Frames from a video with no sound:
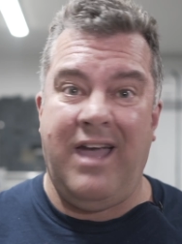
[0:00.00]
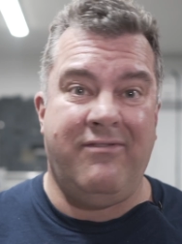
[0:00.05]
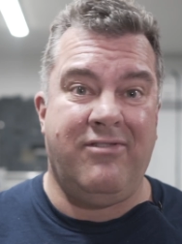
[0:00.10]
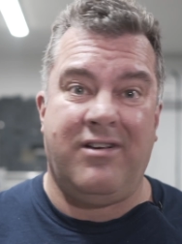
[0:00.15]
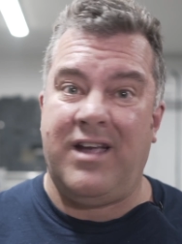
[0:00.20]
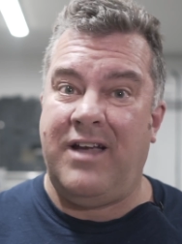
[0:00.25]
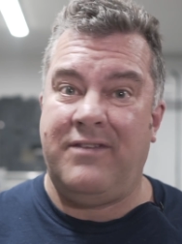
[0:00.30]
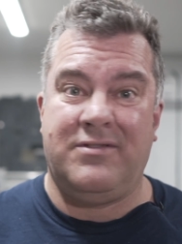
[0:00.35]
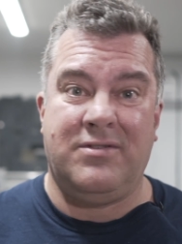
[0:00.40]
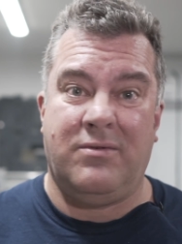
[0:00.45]

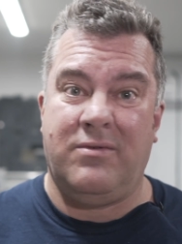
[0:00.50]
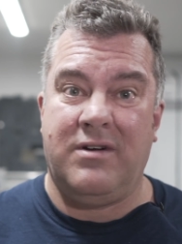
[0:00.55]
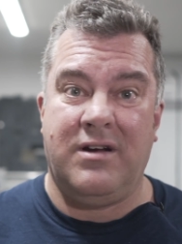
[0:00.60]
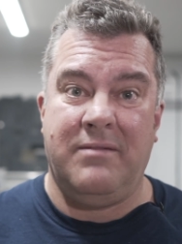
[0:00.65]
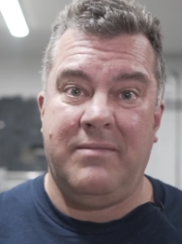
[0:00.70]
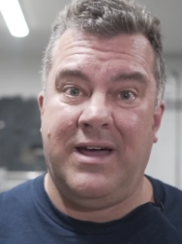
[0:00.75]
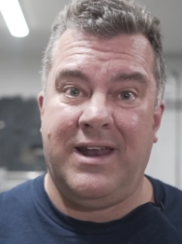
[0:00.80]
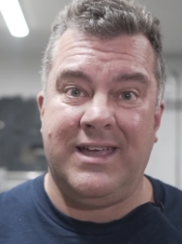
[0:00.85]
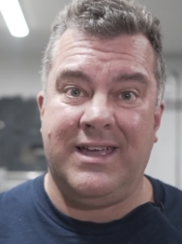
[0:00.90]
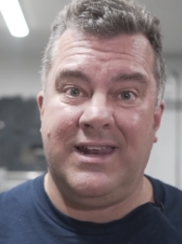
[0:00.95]
ever have to
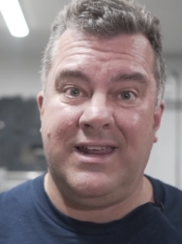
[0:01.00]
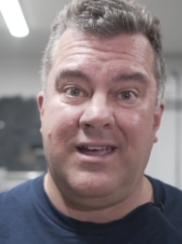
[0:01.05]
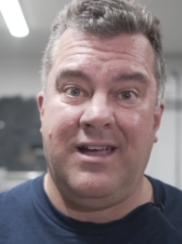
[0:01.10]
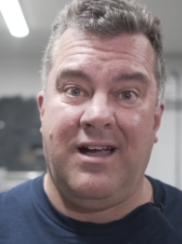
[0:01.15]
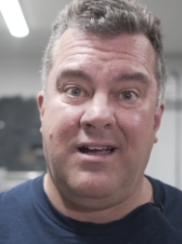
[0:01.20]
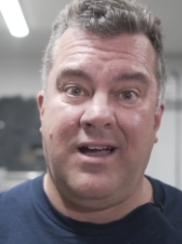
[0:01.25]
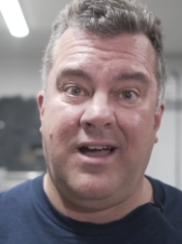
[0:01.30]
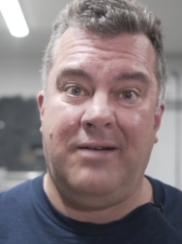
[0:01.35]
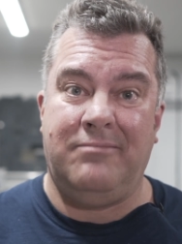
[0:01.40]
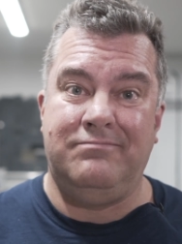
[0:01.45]
worry about it getting
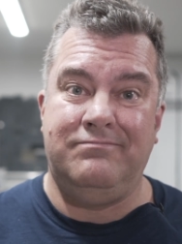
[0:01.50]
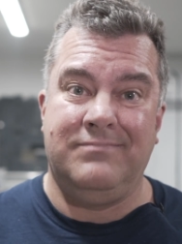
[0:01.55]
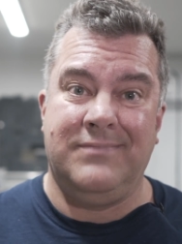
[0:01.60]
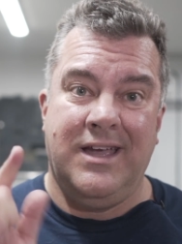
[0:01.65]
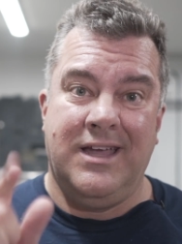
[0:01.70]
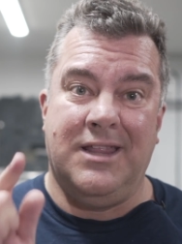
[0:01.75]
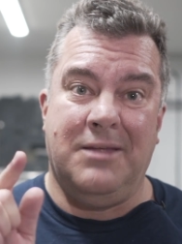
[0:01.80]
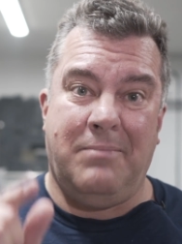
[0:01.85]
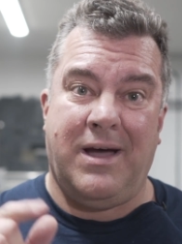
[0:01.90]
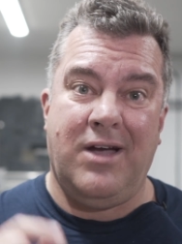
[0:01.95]
hung up.
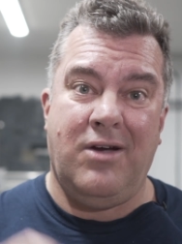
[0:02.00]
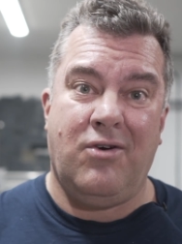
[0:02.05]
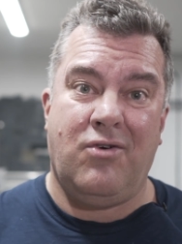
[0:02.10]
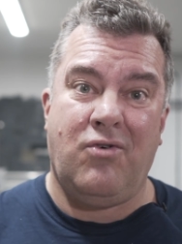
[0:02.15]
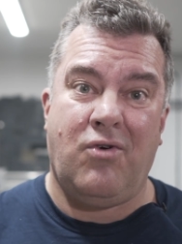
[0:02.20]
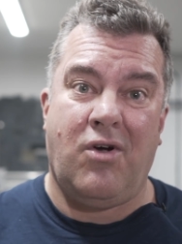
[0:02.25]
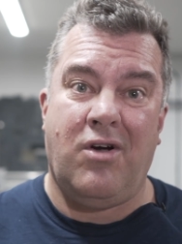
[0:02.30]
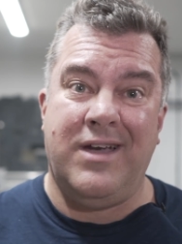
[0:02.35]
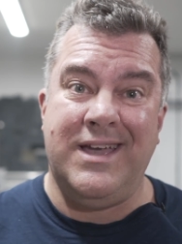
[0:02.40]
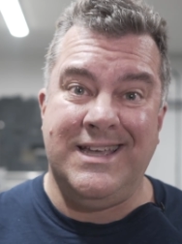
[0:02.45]
And the Bayou
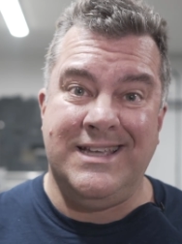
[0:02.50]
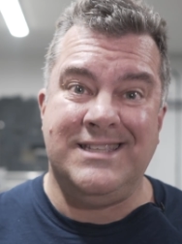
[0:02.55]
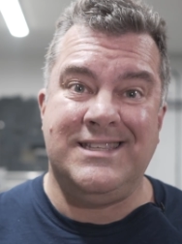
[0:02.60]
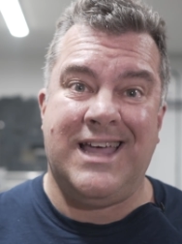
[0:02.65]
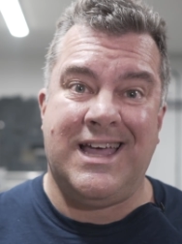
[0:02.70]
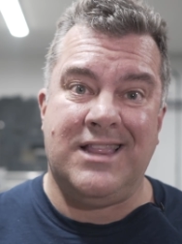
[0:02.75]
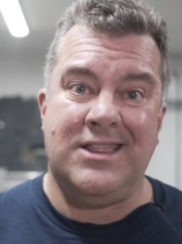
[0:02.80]
Craw is